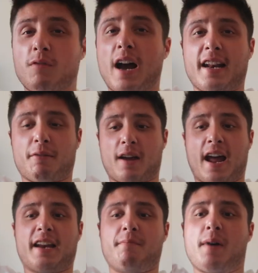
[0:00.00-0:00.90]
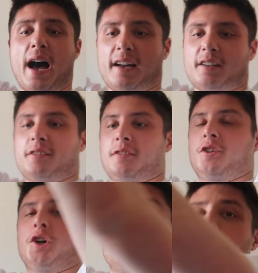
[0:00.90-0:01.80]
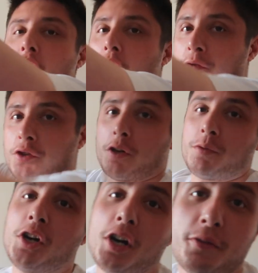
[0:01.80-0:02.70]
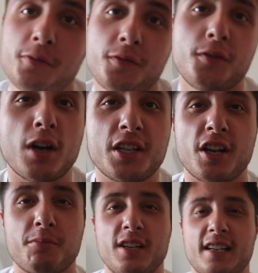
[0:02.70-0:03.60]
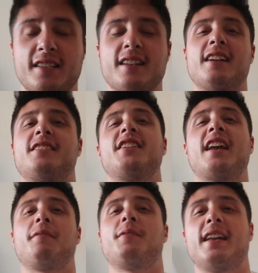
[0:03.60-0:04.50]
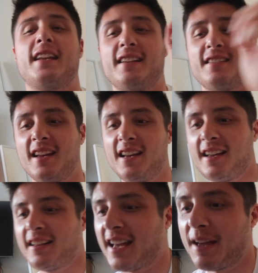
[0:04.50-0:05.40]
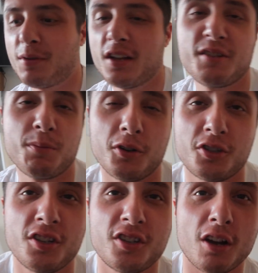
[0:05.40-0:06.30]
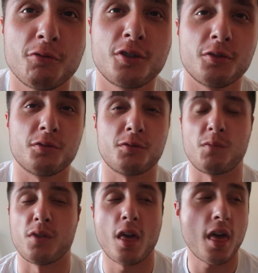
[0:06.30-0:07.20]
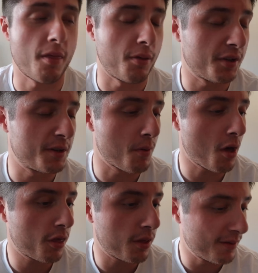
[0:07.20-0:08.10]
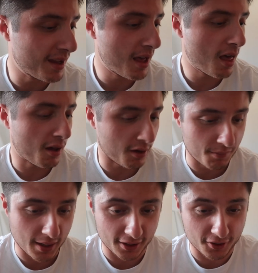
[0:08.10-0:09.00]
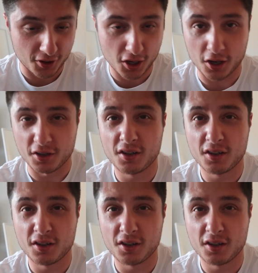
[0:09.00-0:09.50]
Right, then we're heading back up north for our top 6, and that's 6th. It is the Hepburn Sports and Social Sport, and oh my God.